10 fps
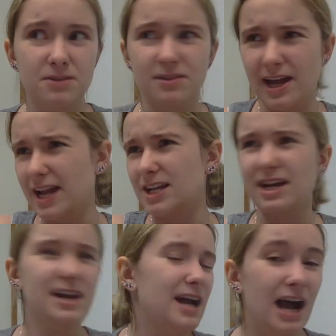
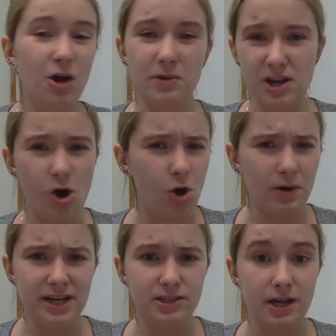Like how we
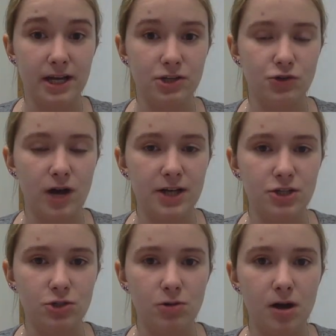always like try
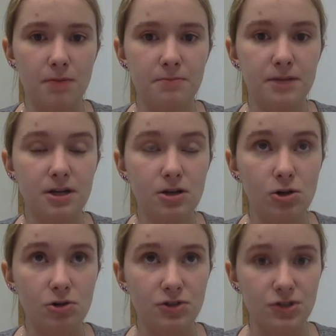to um
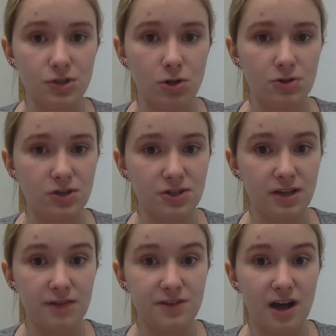close close
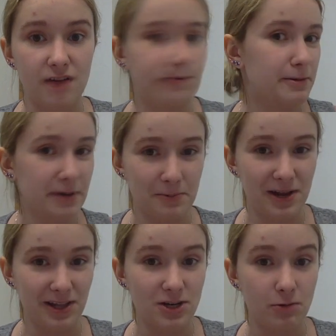ourselves off when we
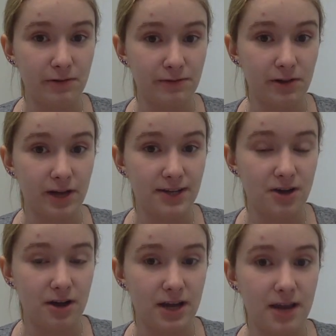really don't feel like
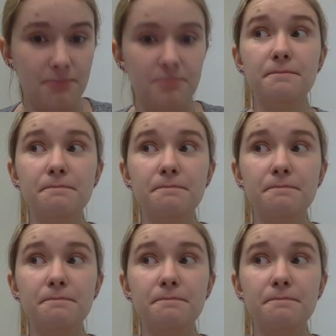talking.